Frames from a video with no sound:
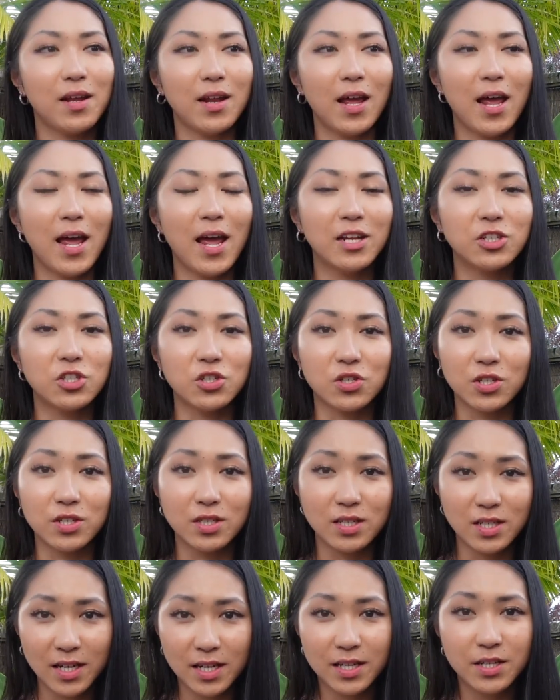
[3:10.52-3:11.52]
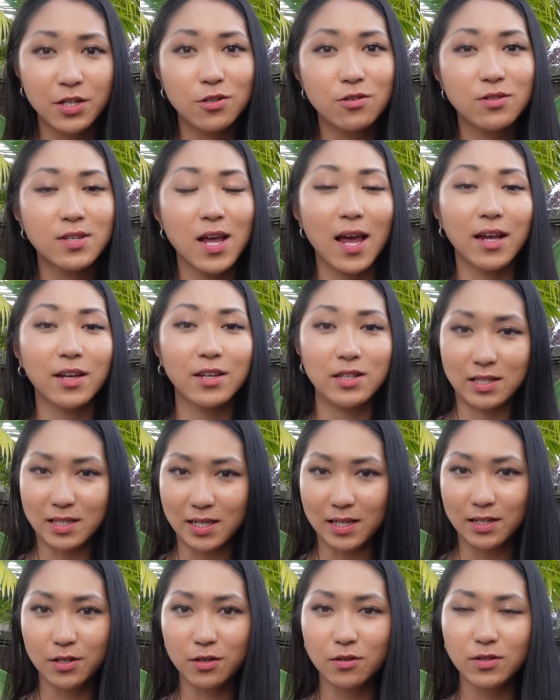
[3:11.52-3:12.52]
And then it just continues
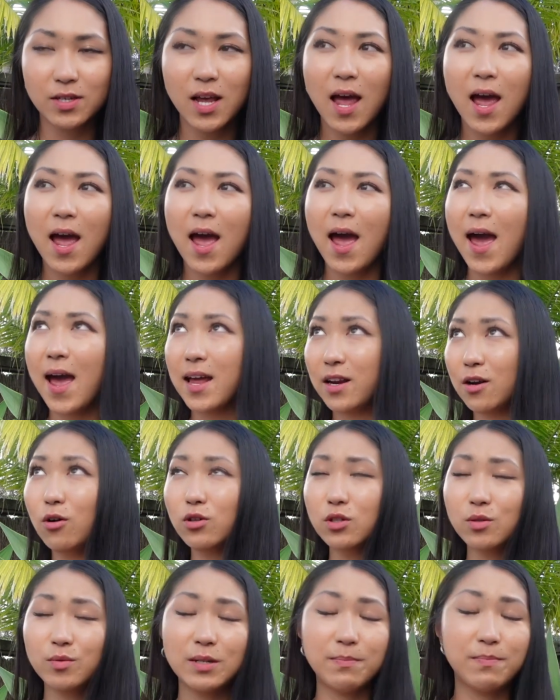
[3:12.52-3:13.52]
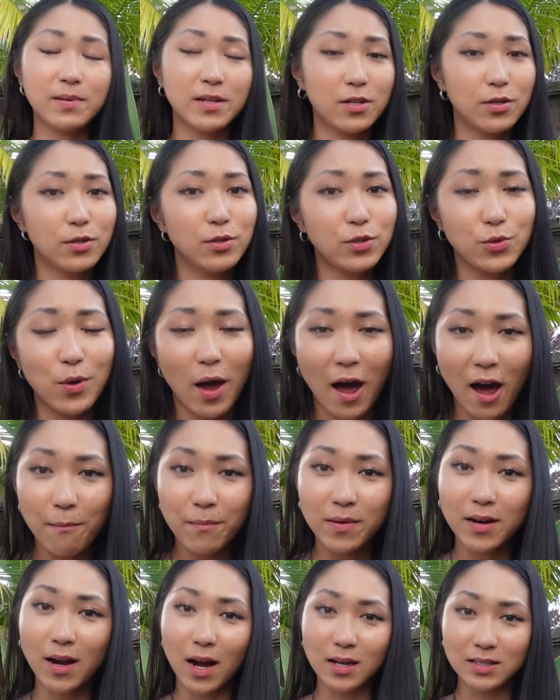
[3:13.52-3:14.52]
and continues. And ultimately,
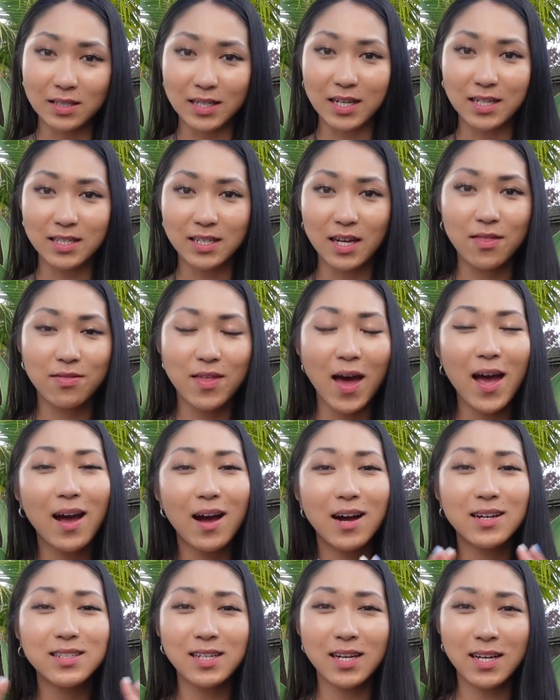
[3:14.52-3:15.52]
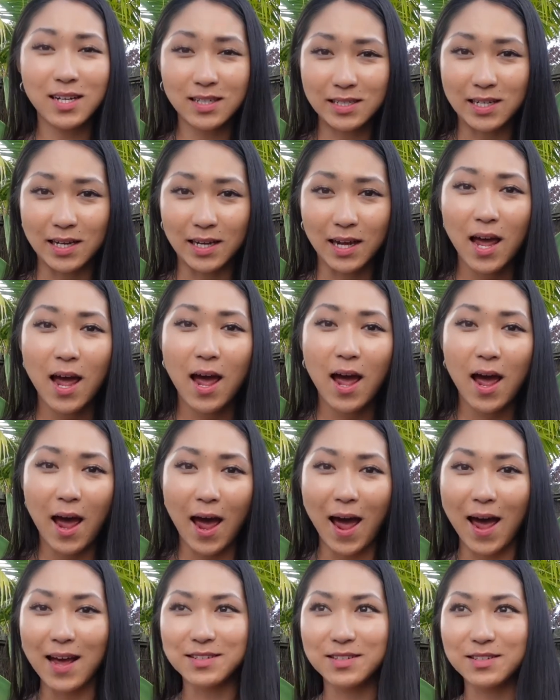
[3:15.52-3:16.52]
because you have been undereating, that undereating
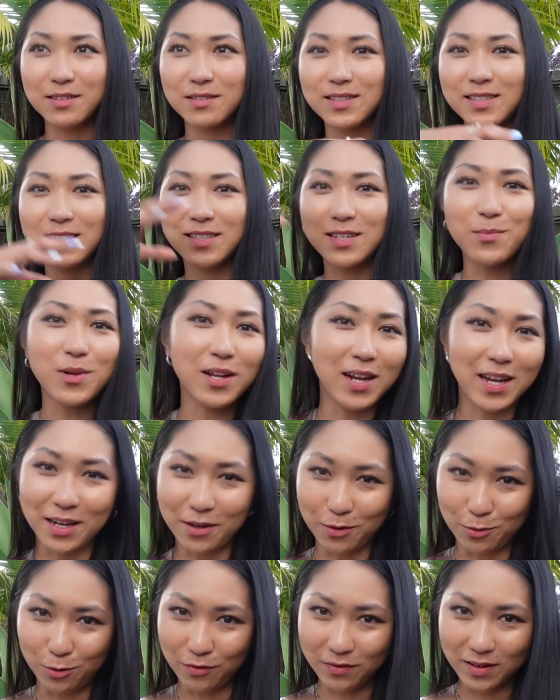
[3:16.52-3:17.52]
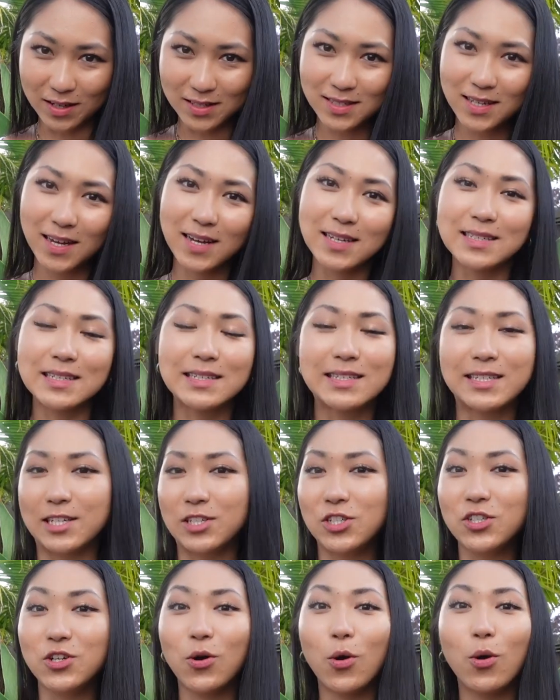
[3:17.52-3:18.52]
has stimulated all of this.
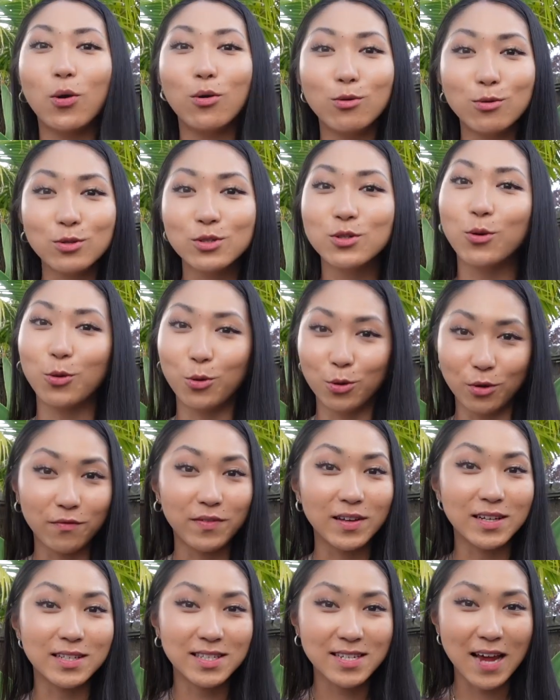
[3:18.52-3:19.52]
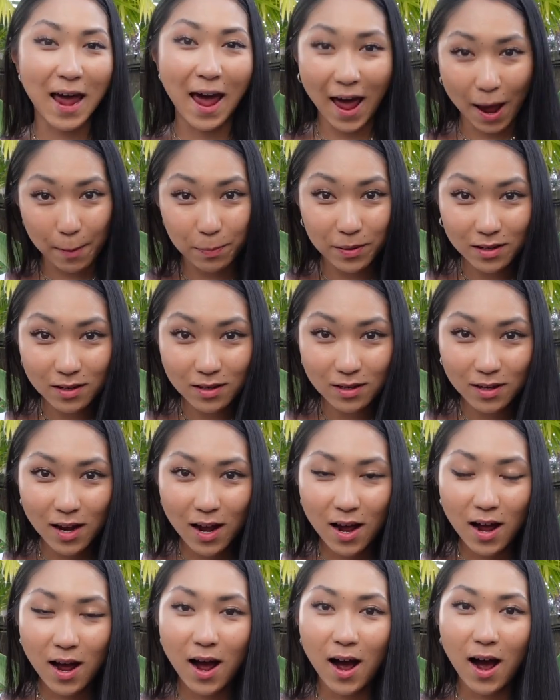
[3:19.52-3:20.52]
It's essentially caused all of this to
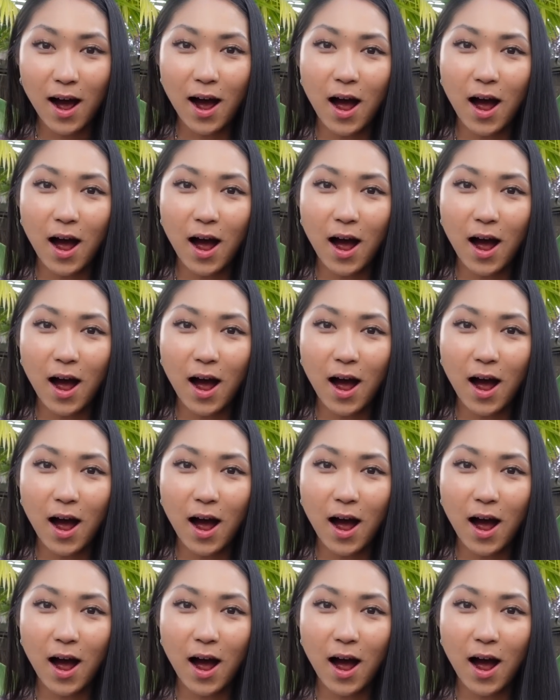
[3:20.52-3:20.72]
happen.